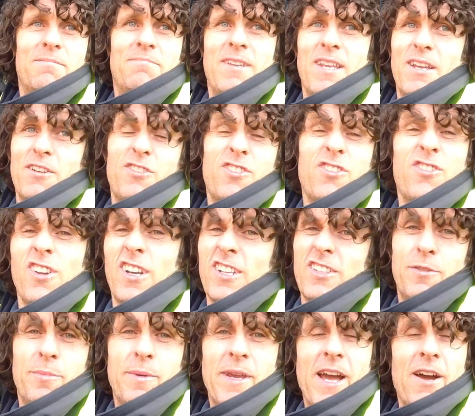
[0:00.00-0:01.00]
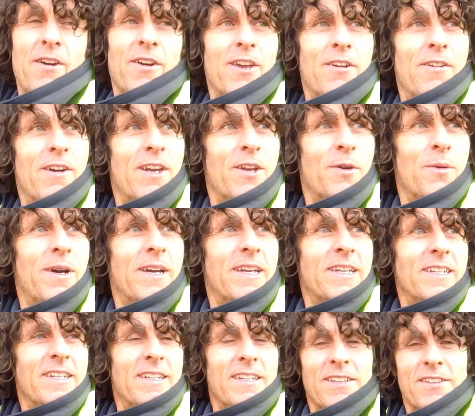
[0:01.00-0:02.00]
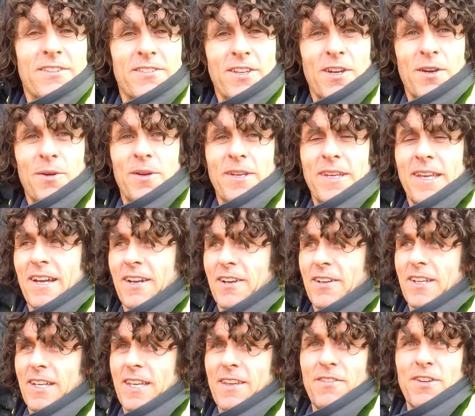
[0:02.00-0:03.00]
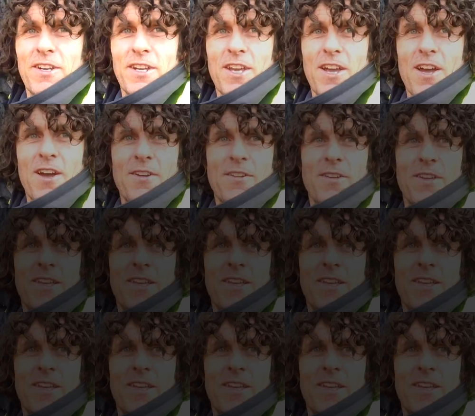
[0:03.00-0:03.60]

It's just nice to be out here anyway. So yeah, I'm going to give it a go.